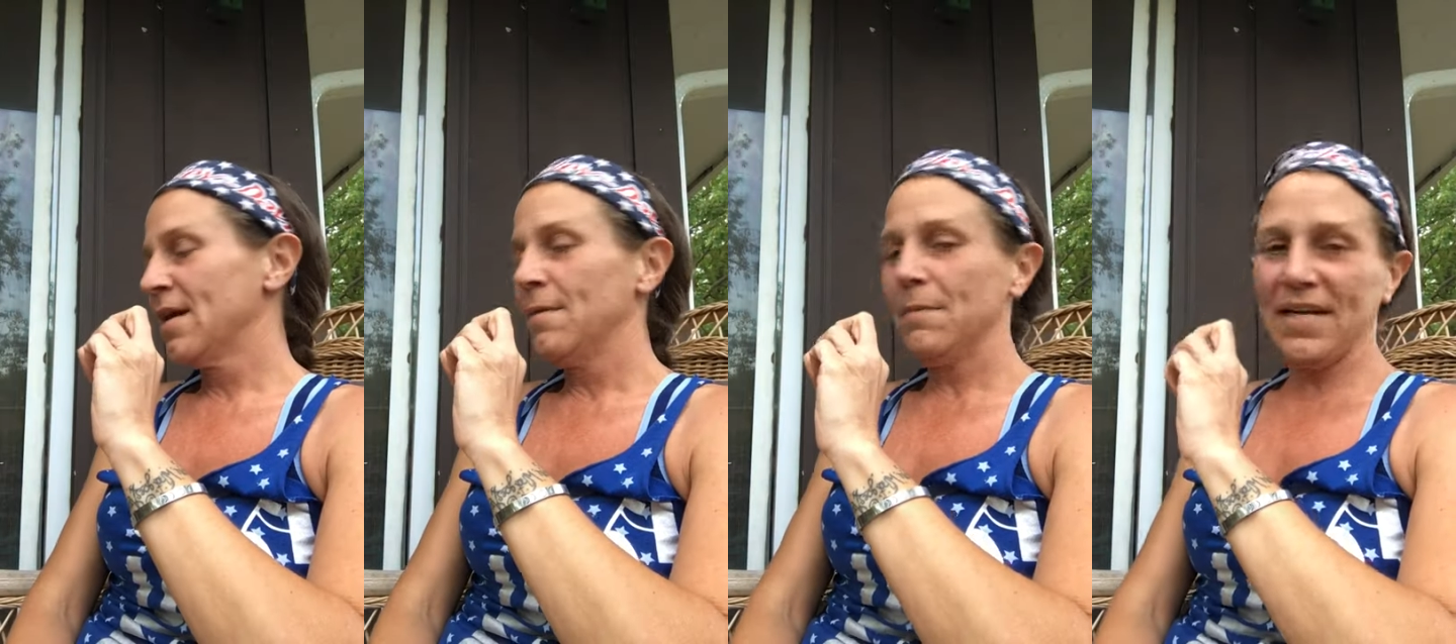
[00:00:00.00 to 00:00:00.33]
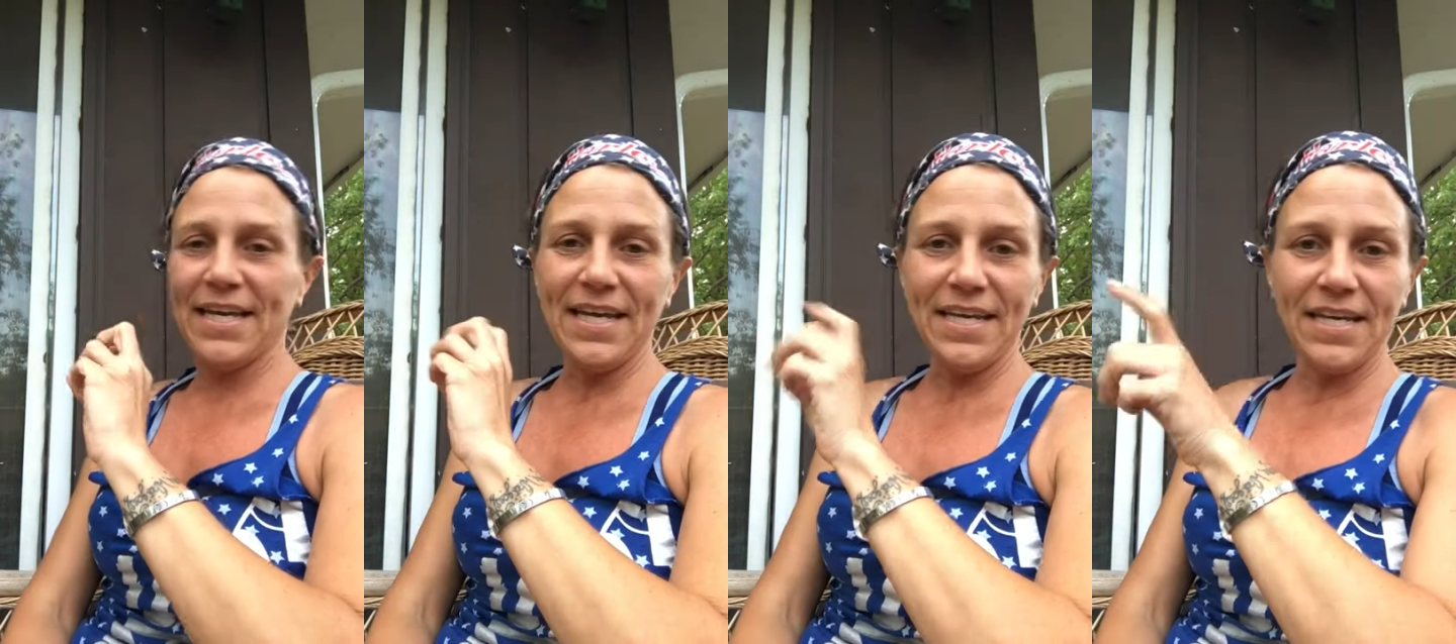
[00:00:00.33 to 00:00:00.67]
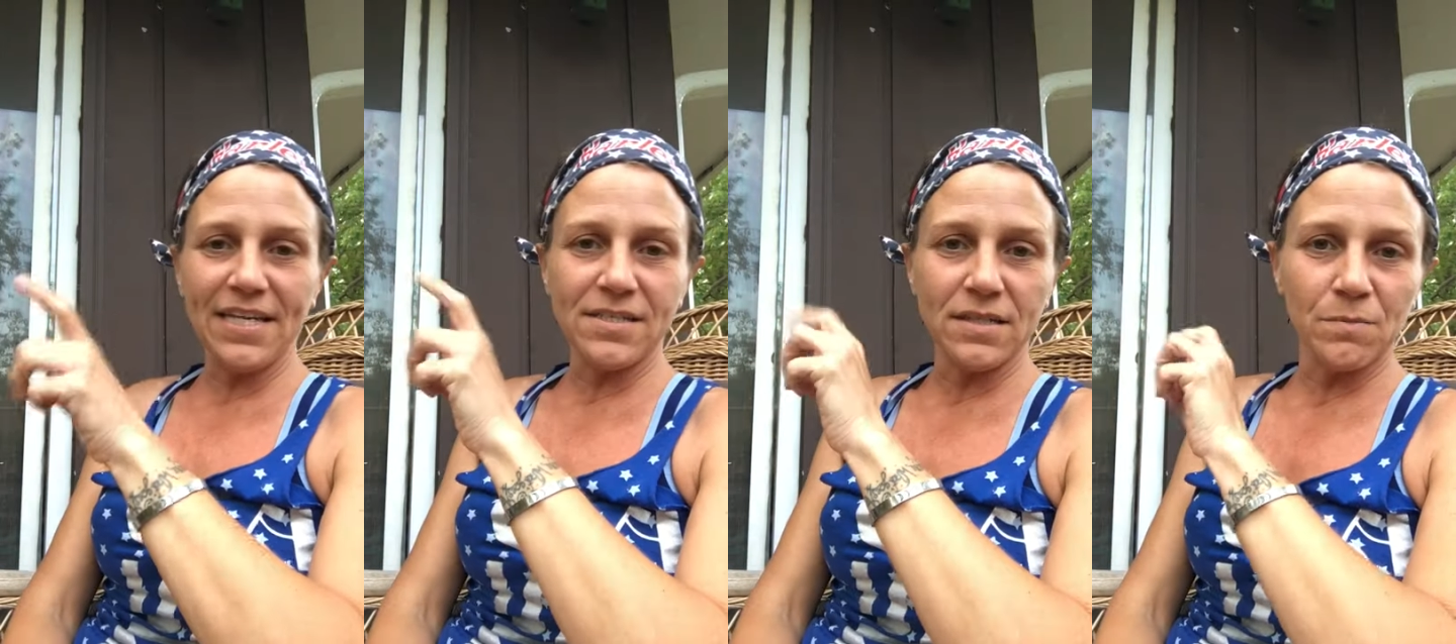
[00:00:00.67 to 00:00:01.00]
My kid
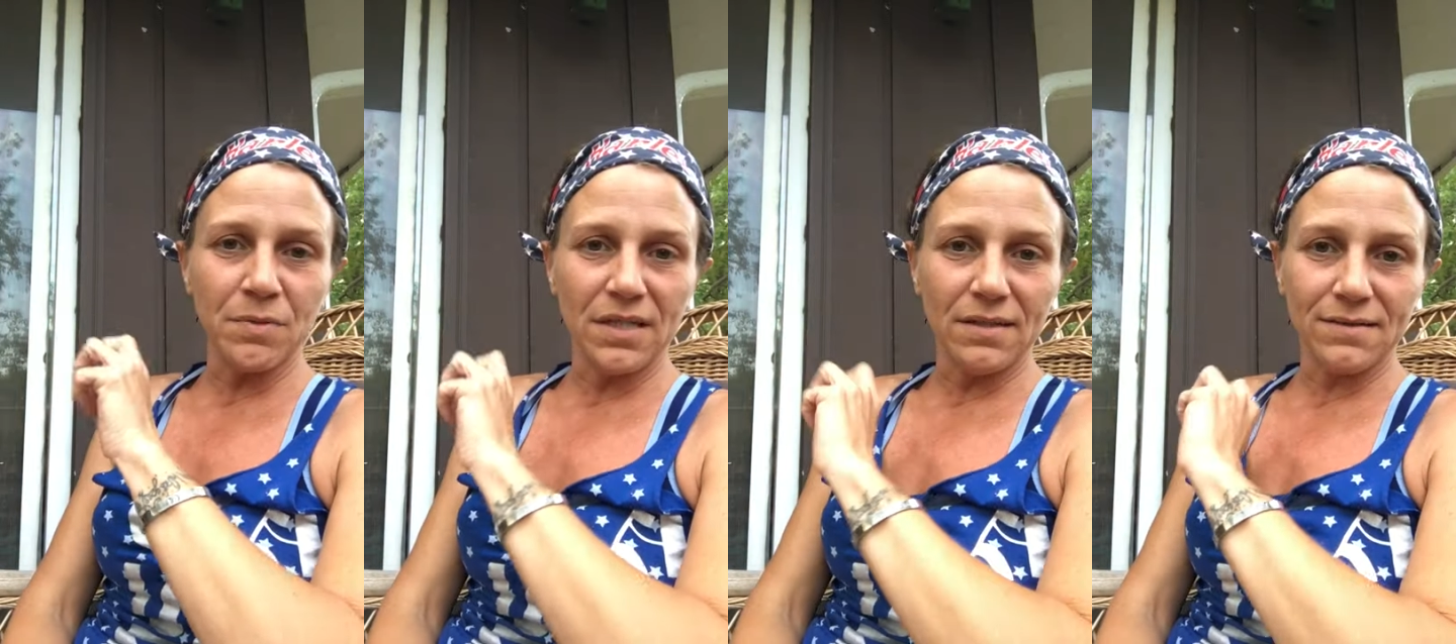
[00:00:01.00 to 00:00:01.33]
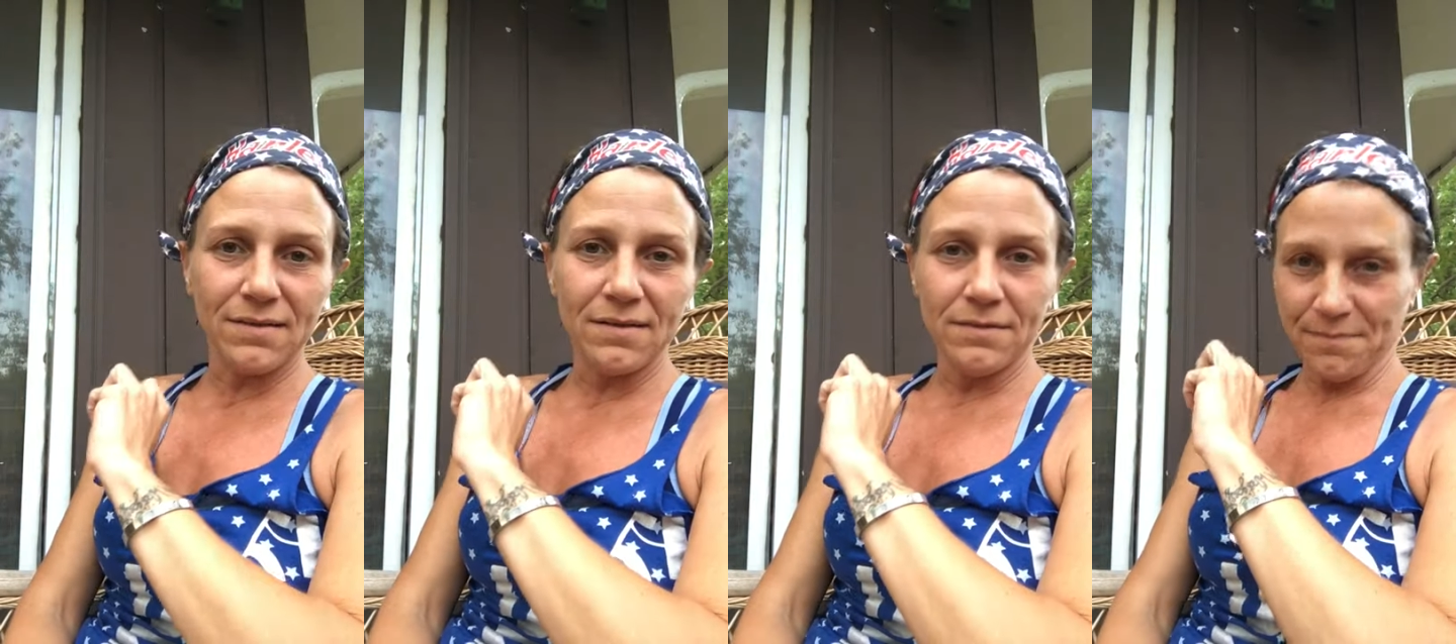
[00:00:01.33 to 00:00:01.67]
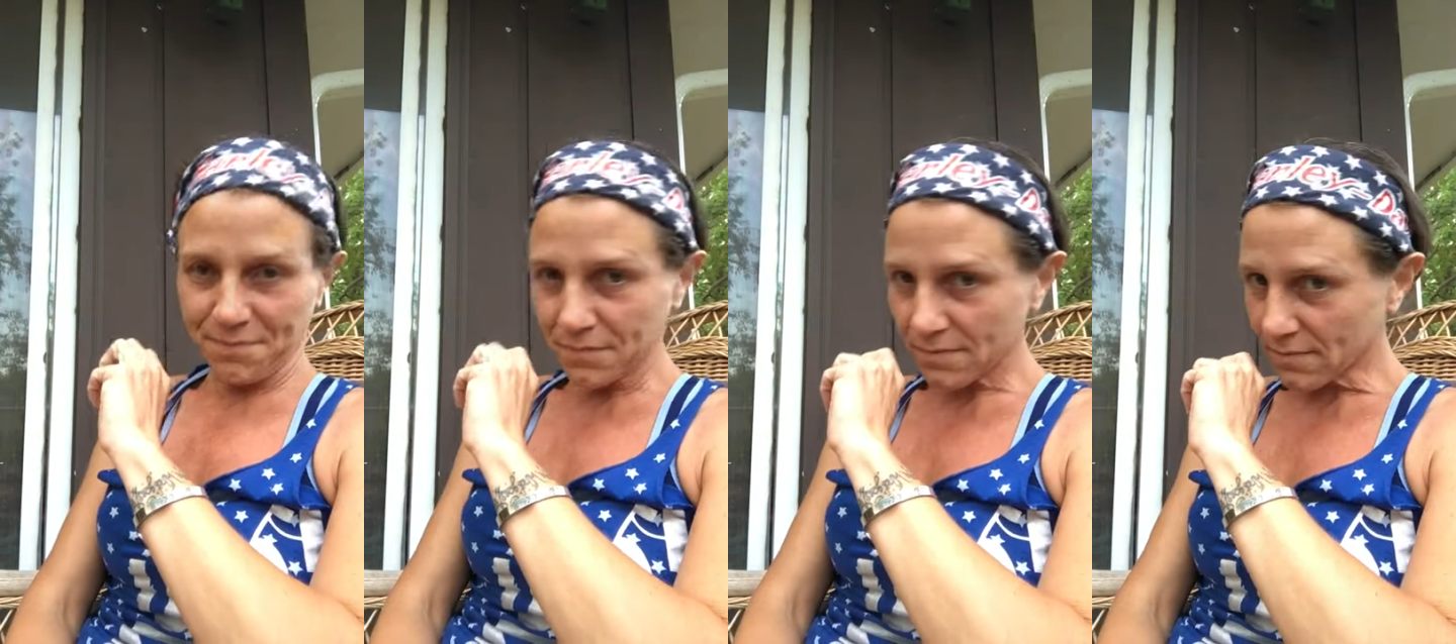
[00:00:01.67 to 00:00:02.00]
needs to unplug.
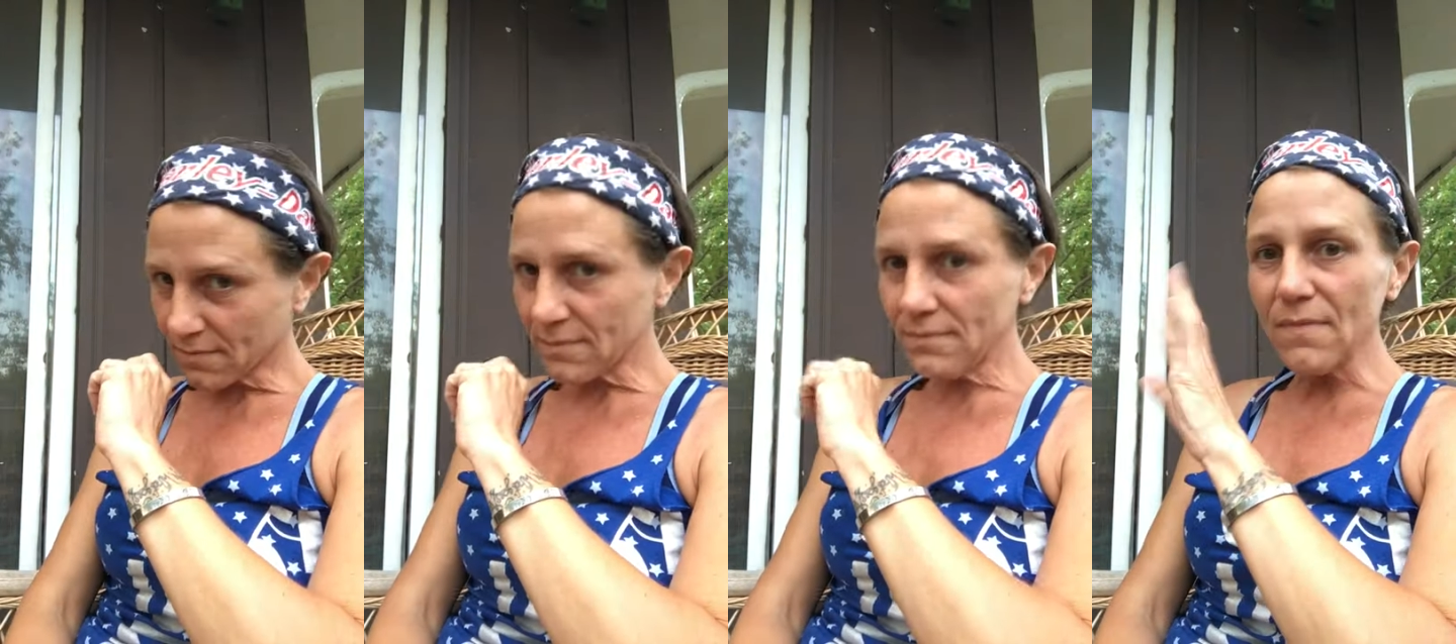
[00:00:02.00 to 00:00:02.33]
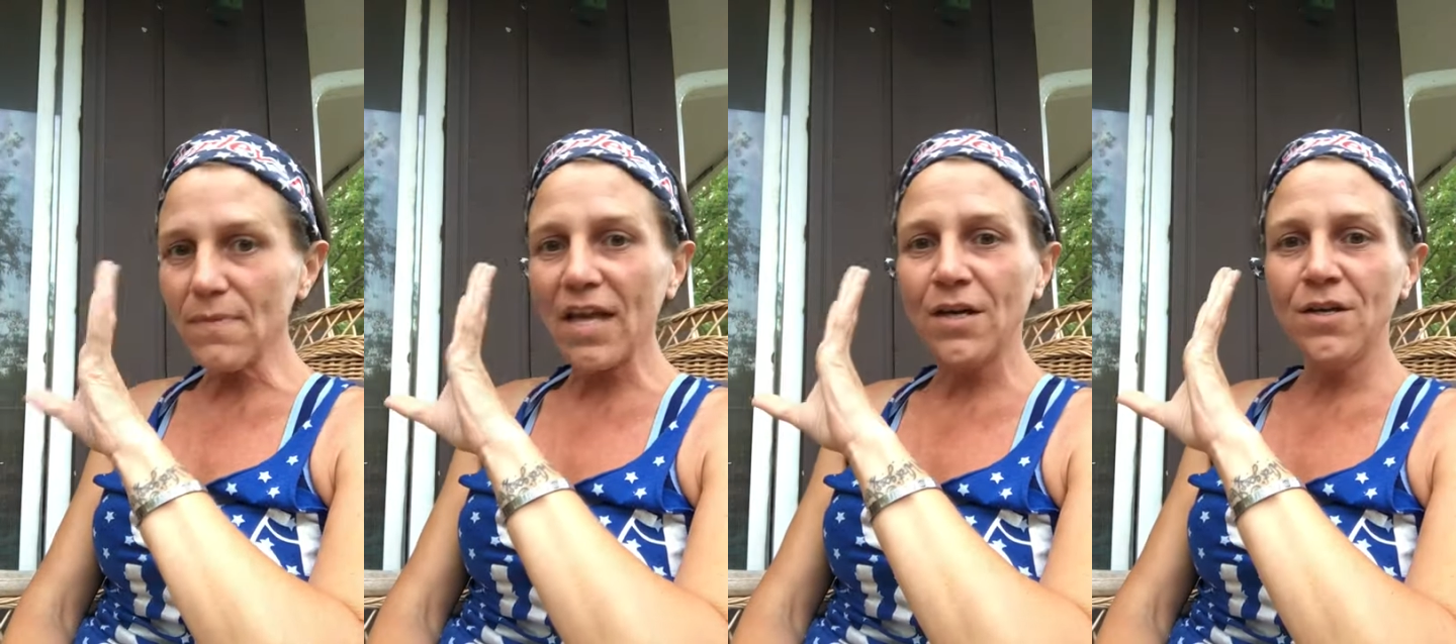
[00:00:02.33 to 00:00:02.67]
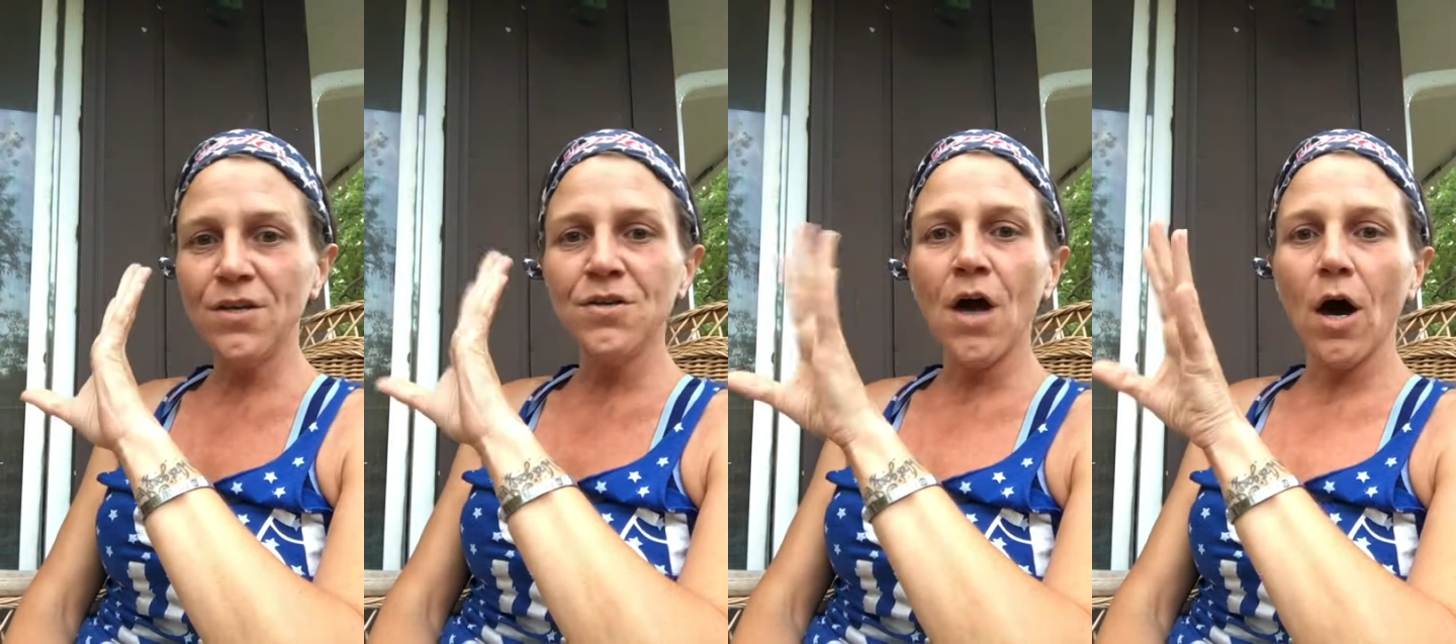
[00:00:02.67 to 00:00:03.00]

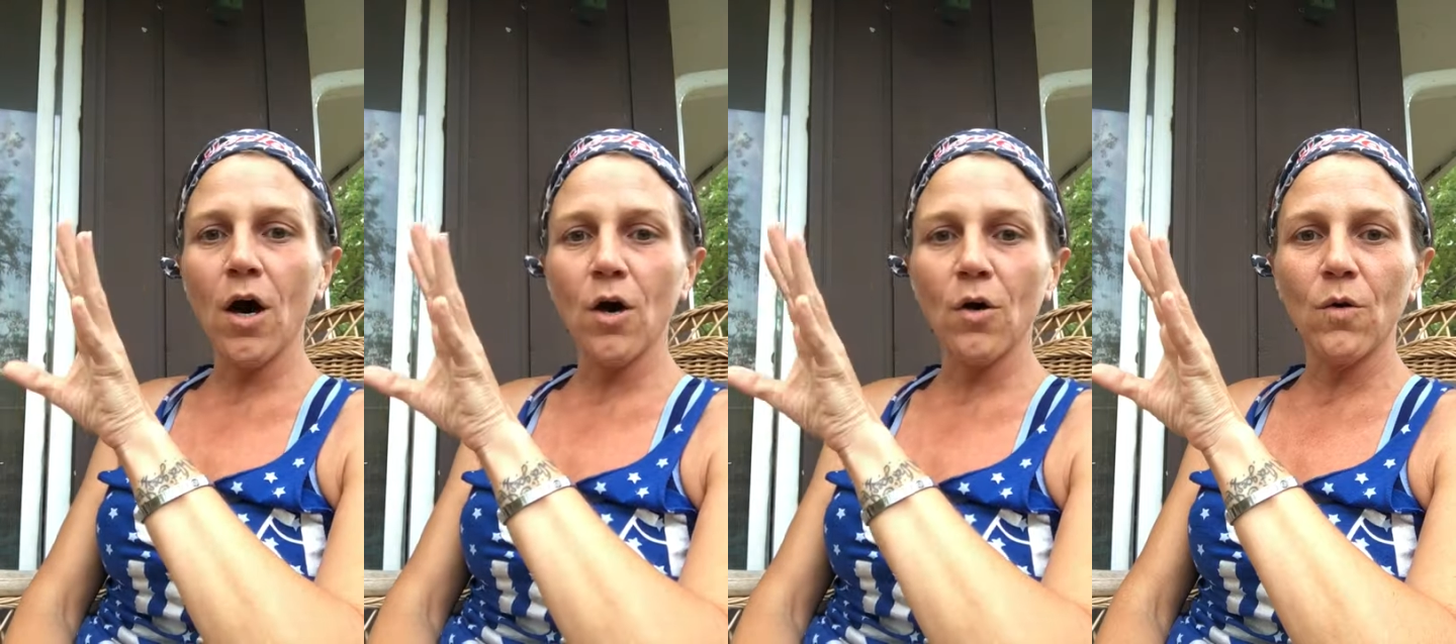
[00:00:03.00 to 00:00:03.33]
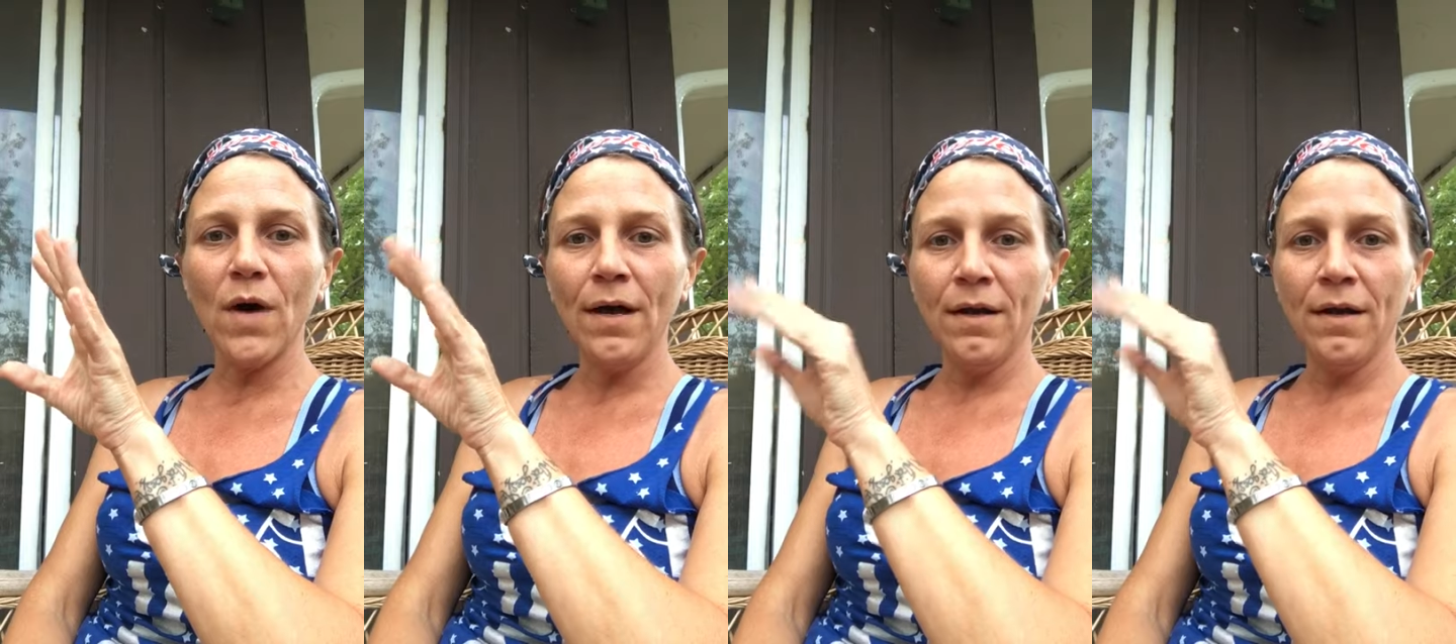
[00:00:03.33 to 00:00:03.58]
No.